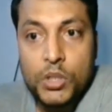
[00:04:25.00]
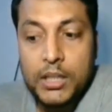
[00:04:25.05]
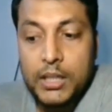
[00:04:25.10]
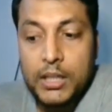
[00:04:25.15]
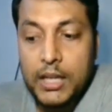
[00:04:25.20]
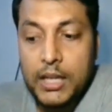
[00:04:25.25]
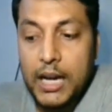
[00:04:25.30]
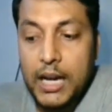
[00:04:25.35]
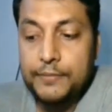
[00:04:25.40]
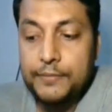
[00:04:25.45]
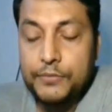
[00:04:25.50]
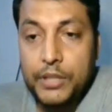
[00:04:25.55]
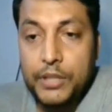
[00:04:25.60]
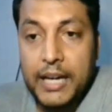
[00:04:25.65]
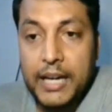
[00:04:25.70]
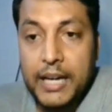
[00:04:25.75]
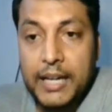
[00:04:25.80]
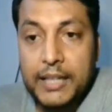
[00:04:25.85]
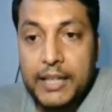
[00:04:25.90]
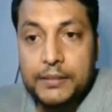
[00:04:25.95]
After
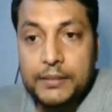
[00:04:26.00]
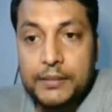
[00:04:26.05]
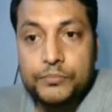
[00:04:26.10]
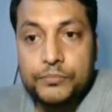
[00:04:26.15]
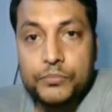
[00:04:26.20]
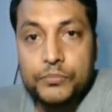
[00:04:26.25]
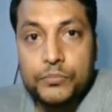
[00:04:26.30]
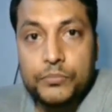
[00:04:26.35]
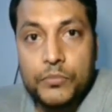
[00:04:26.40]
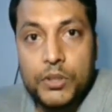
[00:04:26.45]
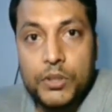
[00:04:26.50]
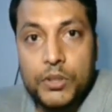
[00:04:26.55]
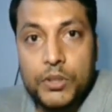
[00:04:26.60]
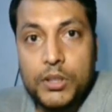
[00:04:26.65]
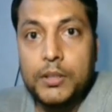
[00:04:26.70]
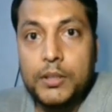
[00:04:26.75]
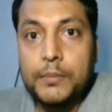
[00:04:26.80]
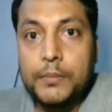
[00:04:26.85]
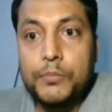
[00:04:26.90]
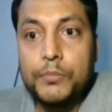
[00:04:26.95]
that, the
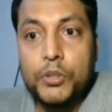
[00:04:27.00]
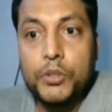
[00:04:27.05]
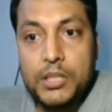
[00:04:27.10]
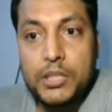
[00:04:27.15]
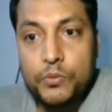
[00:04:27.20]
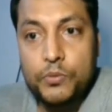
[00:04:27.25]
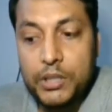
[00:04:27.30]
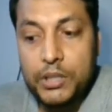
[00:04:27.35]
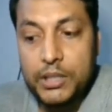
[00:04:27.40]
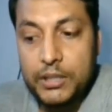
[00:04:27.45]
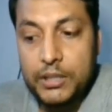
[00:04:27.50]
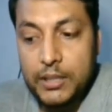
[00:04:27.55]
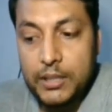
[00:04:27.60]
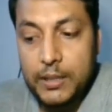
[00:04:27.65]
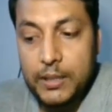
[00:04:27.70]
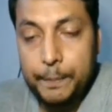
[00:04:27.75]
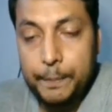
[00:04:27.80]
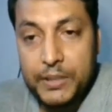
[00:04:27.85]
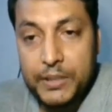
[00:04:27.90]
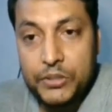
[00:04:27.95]
meiosis 1 is
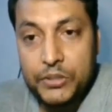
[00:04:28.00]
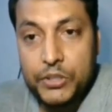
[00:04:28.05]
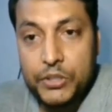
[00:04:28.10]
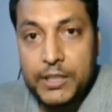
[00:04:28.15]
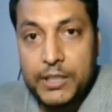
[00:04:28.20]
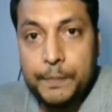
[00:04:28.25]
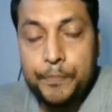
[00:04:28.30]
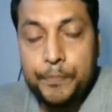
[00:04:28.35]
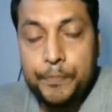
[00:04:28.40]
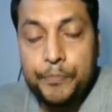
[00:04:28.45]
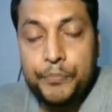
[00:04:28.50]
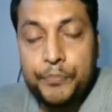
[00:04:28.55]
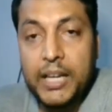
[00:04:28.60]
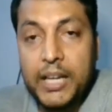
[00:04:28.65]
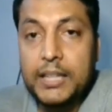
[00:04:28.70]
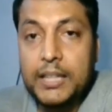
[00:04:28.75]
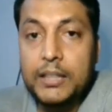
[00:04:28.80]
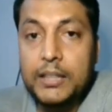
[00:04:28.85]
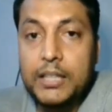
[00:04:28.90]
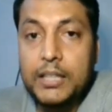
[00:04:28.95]
completed,
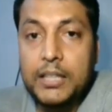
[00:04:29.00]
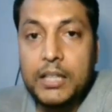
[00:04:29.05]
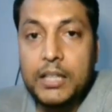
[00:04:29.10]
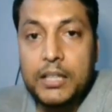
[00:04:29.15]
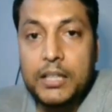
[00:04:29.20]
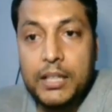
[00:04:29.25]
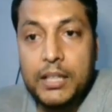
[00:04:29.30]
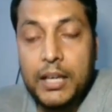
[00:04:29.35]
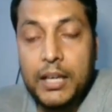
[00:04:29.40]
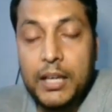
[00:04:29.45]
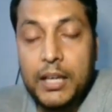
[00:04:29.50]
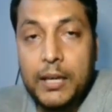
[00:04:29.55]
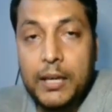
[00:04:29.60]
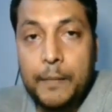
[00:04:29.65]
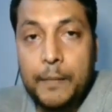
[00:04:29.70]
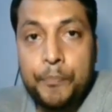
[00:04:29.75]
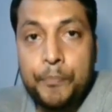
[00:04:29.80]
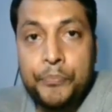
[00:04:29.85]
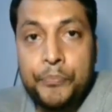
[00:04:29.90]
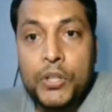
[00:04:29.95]
and then again
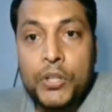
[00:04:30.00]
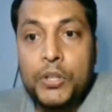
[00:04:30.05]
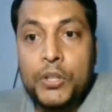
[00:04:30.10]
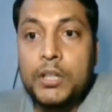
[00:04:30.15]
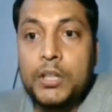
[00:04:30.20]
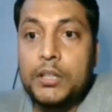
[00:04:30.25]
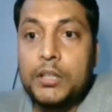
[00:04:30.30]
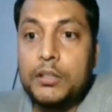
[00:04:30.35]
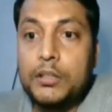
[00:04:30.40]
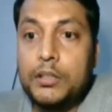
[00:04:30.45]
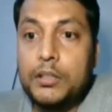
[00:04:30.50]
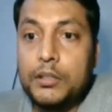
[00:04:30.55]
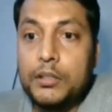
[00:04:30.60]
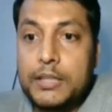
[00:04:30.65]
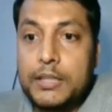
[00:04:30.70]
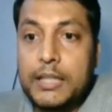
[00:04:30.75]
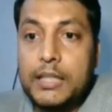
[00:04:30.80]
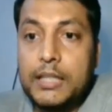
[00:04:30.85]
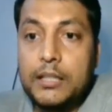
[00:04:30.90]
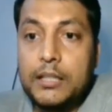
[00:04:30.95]
the
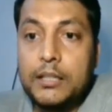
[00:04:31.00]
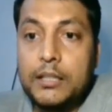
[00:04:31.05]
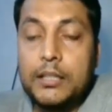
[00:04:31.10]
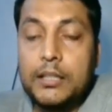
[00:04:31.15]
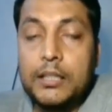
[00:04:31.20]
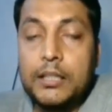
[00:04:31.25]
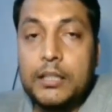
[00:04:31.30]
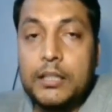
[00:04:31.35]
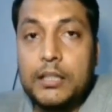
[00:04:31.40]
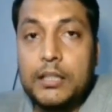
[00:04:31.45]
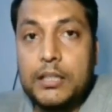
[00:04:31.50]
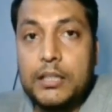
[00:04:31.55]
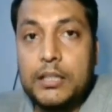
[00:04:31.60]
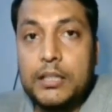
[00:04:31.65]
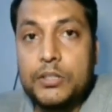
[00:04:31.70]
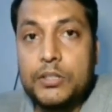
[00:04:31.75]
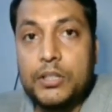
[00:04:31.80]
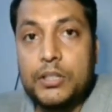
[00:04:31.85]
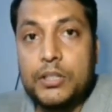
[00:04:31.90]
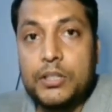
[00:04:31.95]
cell is
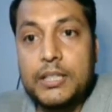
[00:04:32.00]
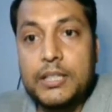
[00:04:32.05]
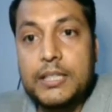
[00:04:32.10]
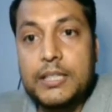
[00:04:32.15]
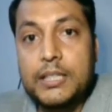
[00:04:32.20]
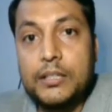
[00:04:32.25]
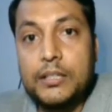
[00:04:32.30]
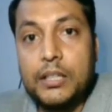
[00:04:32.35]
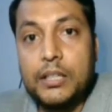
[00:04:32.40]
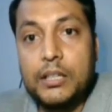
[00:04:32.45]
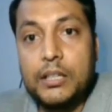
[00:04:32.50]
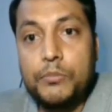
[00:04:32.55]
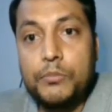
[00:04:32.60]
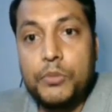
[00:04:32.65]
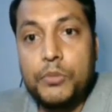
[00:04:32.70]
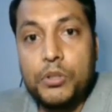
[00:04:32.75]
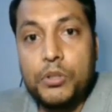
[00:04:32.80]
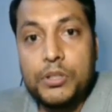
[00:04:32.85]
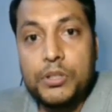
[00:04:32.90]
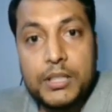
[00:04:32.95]
arrested in
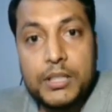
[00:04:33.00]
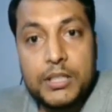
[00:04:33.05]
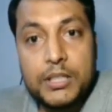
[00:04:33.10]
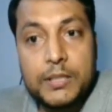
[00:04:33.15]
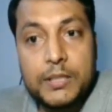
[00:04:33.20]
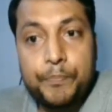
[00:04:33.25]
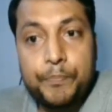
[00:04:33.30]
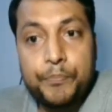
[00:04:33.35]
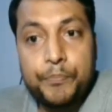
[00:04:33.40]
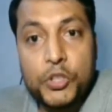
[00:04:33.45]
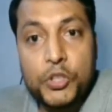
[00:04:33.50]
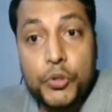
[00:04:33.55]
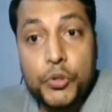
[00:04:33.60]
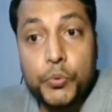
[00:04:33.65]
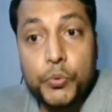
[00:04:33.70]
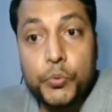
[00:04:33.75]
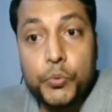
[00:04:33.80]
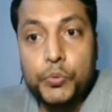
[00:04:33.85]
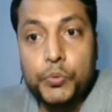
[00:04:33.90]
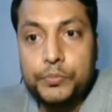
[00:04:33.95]
meiosis
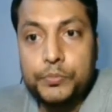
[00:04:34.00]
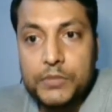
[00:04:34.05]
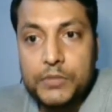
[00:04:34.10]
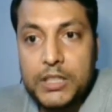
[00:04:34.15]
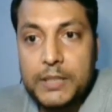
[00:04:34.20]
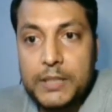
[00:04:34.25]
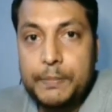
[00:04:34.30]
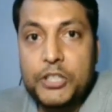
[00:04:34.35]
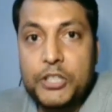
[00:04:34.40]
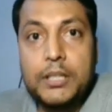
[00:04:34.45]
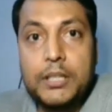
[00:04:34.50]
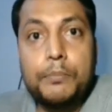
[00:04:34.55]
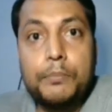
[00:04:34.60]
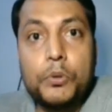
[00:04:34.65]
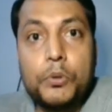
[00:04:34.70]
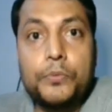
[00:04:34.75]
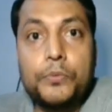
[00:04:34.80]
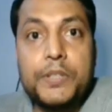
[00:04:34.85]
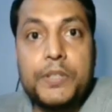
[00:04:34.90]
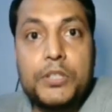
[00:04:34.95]
2, especially
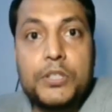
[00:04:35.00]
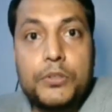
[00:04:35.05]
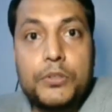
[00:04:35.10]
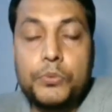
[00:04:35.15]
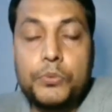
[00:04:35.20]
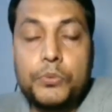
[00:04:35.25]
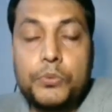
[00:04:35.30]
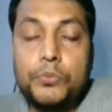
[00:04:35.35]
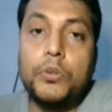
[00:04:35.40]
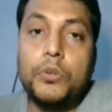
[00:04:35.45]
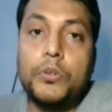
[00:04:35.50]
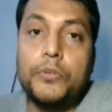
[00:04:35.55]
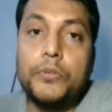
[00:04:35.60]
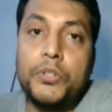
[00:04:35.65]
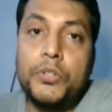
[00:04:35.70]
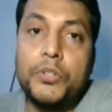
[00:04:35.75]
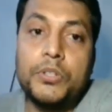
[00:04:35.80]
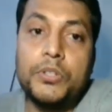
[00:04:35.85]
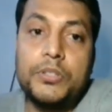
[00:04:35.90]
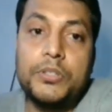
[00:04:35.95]
prophase 2 of
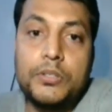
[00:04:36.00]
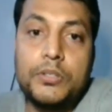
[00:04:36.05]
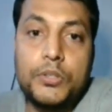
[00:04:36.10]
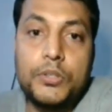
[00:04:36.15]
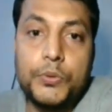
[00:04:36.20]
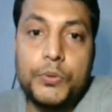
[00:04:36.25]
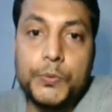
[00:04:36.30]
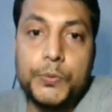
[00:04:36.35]
meiosis 2.